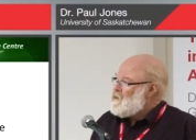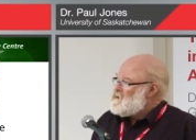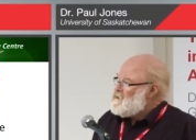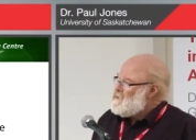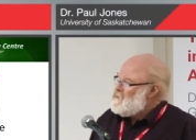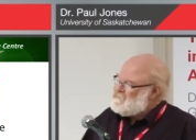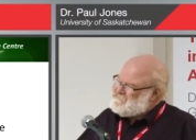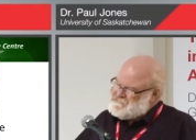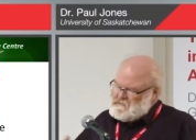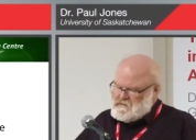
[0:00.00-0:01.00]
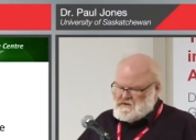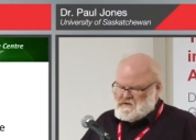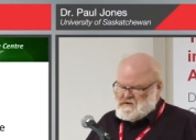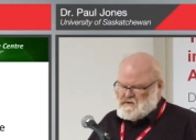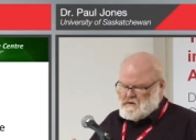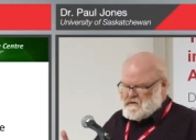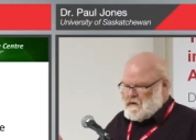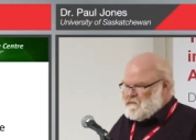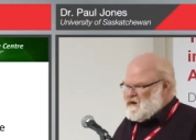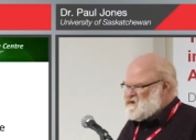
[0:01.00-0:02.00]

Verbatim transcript: So just as a sort of a, a